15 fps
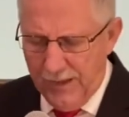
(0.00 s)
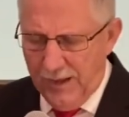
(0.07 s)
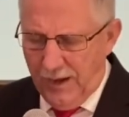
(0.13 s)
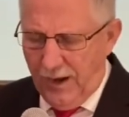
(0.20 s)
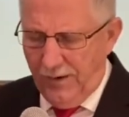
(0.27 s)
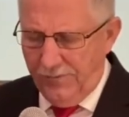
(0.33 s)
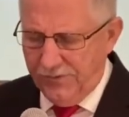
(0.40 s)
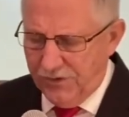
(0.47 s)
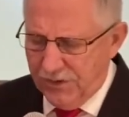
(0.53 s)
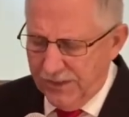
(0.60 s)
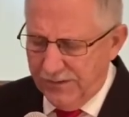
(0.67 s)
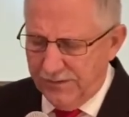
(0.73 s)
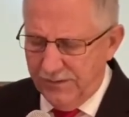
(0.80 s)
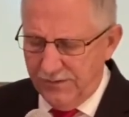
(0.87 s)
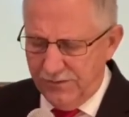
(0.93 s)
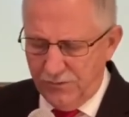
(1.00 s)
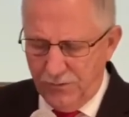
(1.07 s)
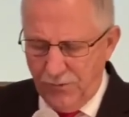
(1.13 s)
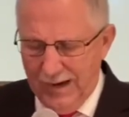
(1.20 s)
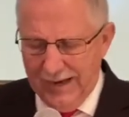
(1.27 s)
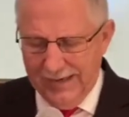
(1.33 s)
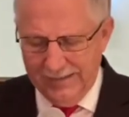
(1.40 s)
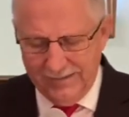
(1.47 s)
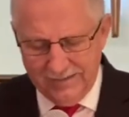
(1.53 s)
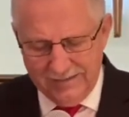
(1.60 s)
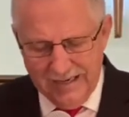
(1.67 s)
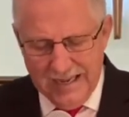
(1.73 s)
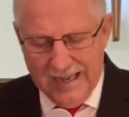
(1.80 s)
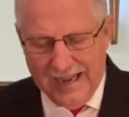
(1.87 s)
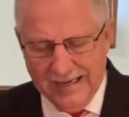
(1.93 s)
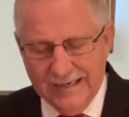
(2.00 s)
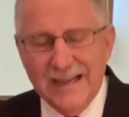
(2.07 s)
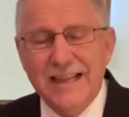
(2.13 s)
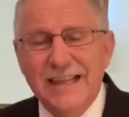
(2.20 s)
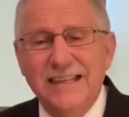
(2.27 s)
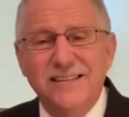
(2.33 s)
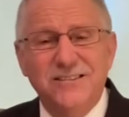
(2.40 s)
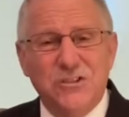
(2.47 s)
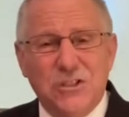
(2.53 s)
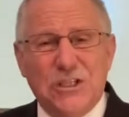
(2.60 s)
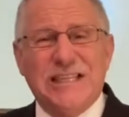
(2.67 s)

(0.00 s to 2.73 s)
of Jesus Christ and his